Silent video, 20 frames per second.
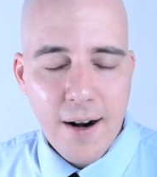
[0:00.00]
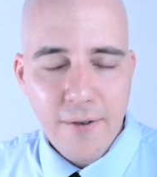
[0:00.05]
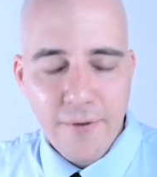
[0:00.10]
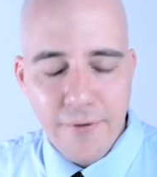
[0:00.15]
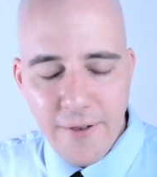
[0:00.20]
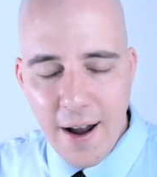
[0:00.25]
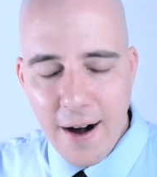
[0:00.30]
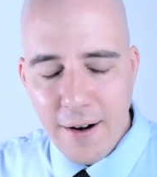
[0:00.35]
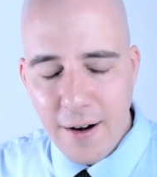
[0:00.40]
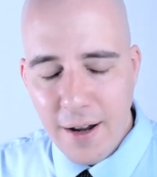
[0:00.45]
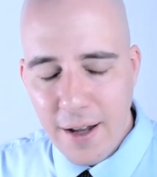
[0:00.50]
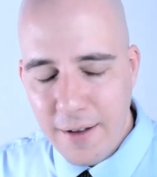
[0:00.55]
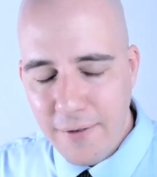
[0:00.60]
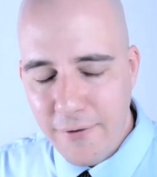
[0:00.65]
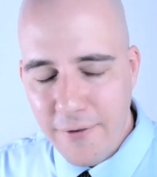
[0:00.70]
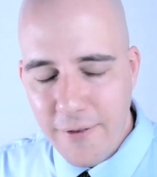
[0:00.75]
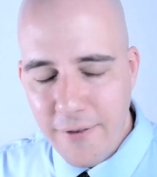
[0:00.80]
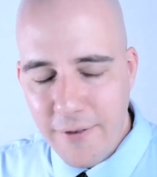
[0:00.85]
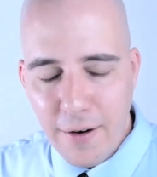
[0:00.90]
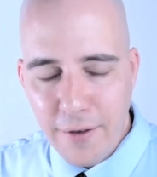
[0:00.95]
fire.
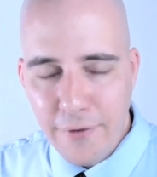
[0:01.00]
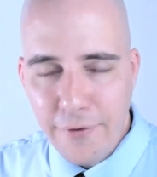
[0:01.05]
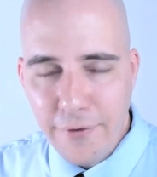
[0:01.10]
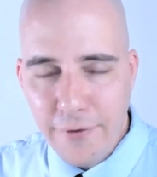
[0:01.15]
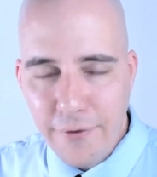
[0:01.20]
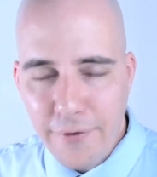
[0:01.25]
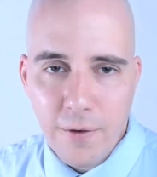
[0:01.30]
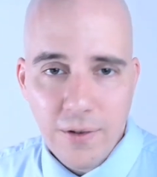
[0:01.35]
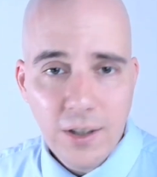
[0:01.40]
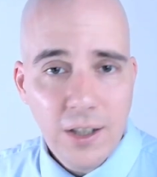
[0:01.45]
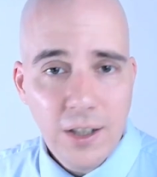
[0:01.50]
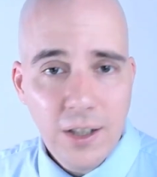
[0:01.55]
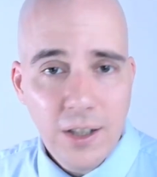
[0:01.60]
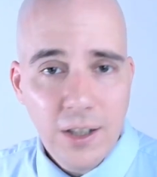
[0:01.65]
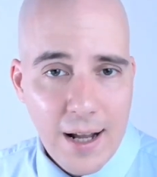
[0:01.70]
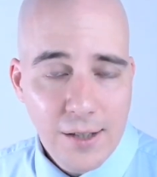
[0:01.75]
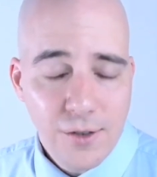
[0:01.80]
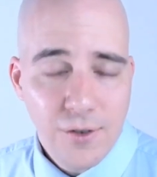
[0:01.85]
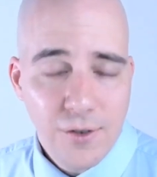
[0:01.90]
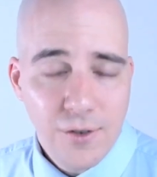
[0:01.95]
Very, very few of
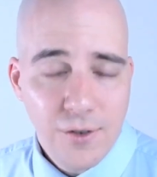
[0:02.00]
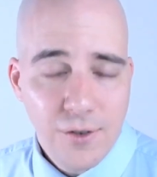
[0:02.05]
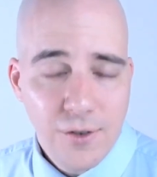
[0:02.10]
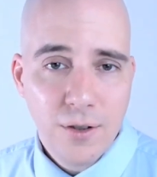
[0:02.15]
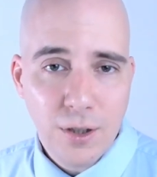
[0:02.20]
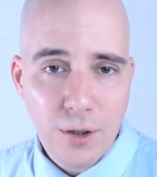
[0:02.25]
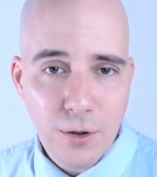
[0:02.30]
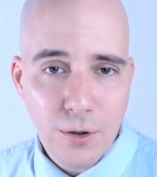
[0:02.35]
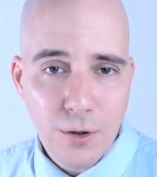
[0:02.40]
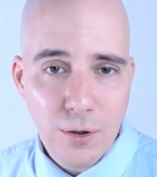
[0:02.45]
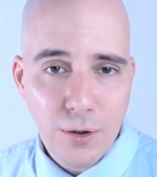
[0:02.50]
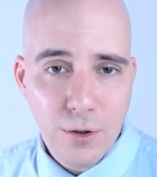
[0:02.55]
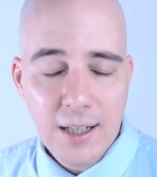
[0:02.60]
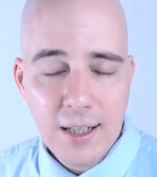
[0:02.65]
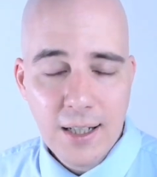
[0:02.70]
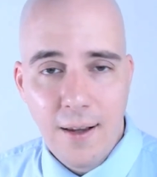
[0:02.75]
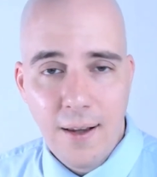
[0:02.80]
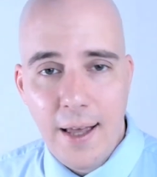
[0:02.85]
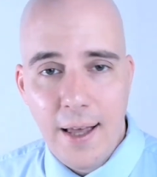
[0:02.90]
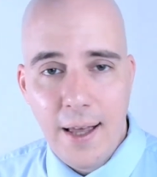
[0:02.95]
these rounds are actually used to
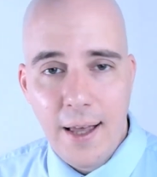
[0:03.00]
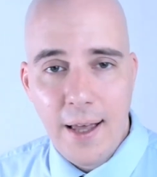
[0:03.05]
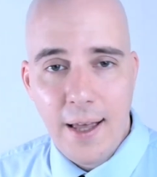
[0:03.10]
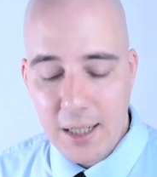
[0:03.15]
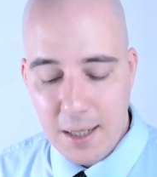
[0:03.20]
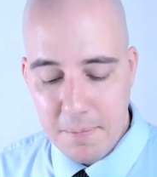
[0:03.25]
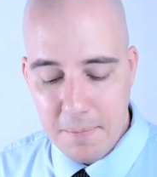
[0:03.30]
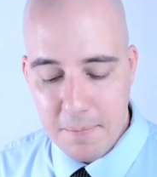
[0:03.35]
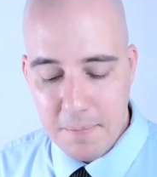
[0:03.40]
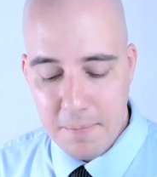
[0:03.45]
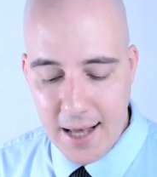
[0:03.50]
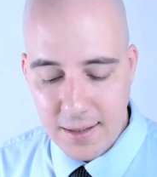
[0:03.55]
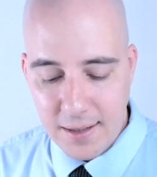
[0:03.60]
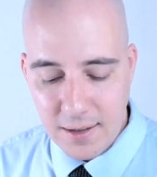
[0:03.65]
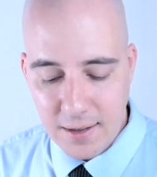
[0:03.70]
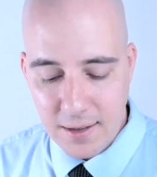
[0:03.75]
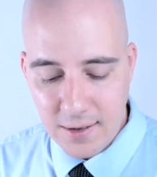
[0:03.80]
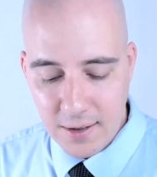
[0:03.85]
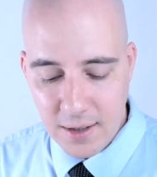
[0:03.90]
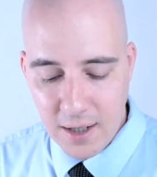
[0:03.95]
kill enemy
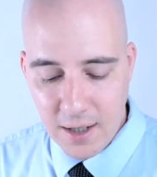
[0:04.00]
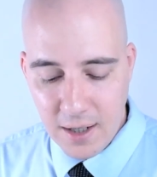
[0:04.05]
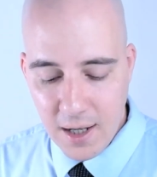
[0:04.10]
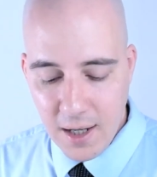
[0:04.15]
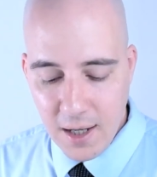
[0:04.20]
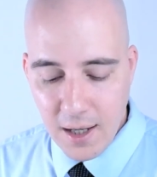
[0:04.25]
combatants.